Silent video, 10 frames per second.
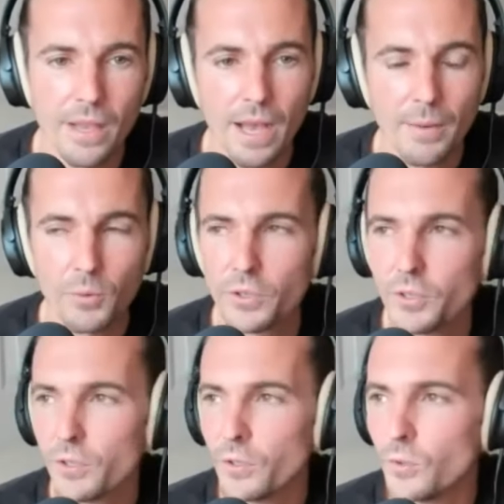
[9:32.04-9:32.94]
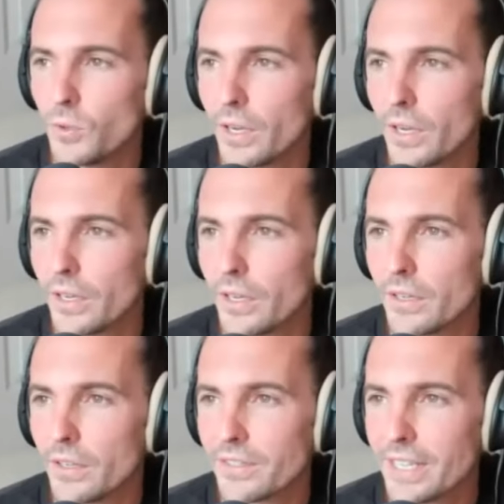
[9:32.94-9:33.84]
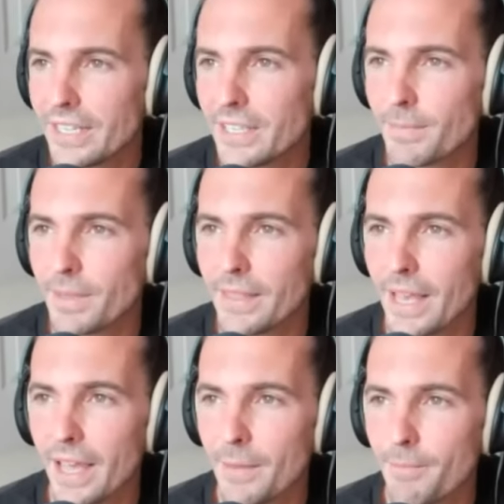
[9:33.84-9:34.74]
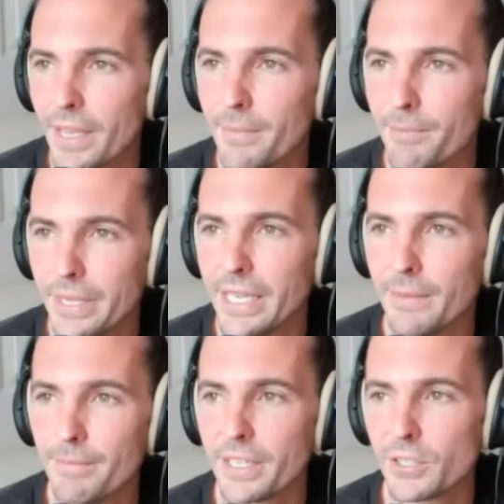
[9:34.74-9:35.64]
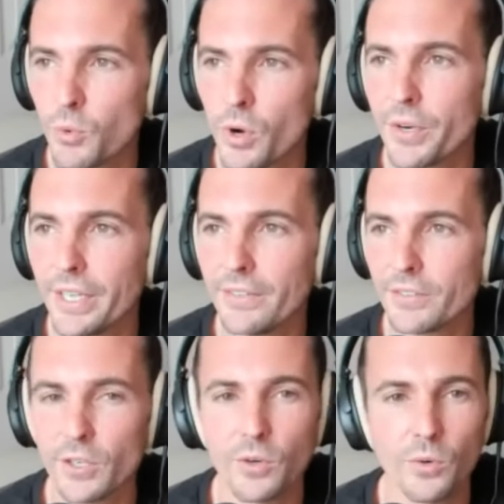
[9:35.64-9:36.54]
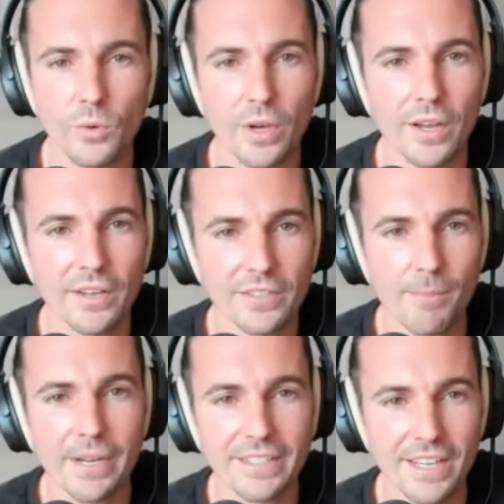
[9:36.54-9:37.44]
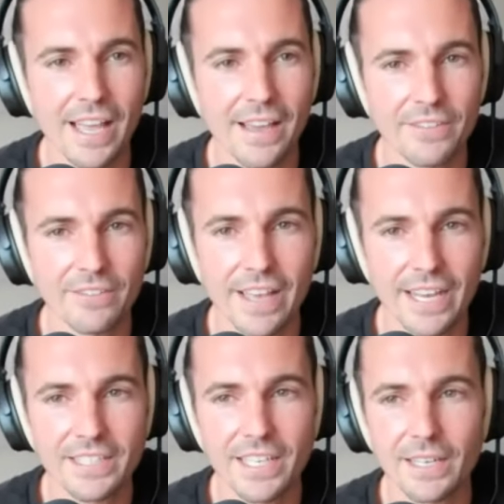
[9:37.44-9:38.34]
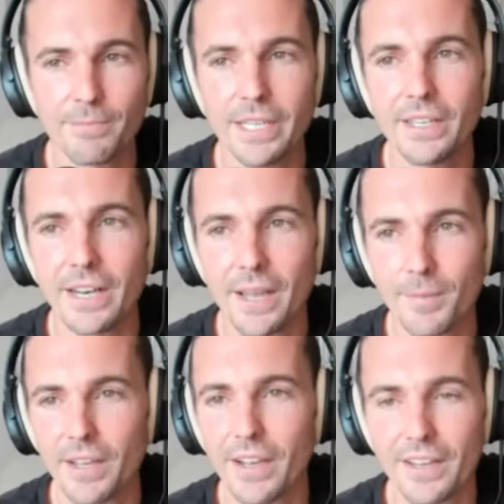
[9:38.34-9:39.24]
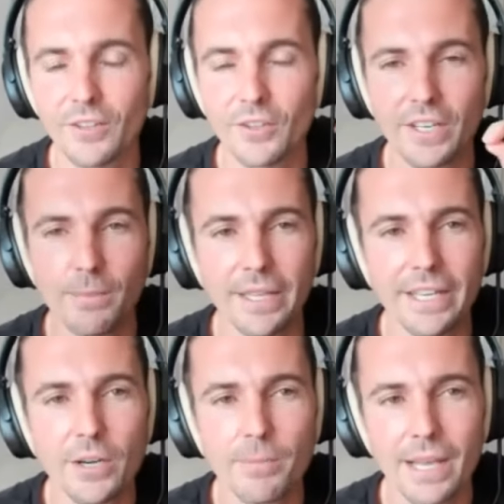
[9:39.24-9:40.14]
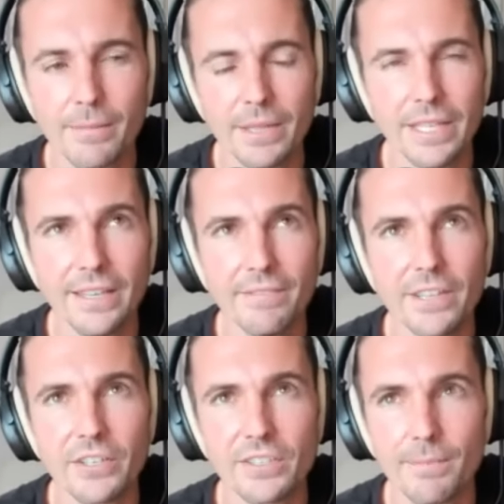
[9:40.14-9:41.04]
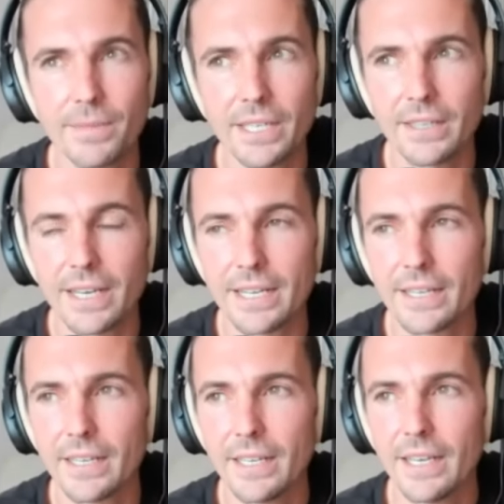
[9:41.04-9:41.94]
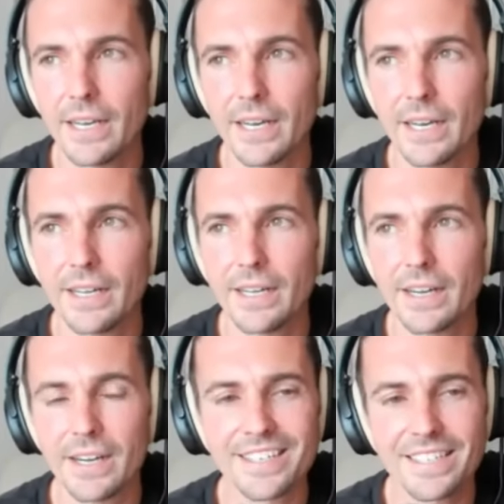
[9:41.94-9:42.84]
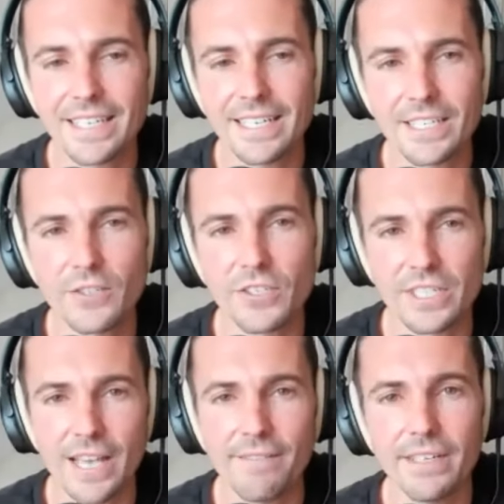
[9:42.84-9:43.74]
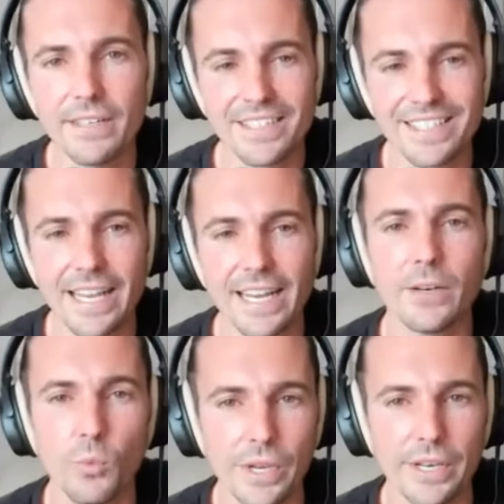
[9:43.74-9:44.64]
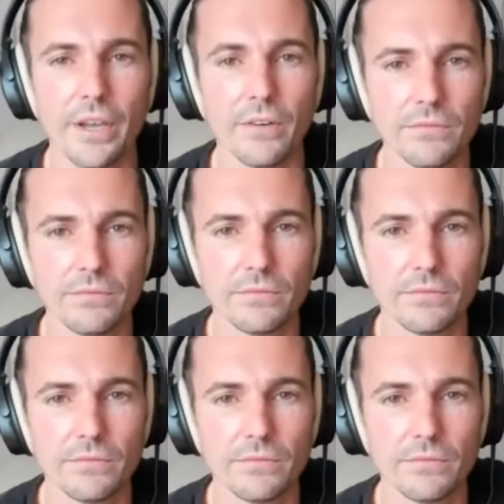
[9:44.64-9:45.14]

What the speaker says: I'm going to say something that I may be misquoting, so somebody's going to have to fact check me, and I can look it up later. But I believe there's something like a 6 to 7 second window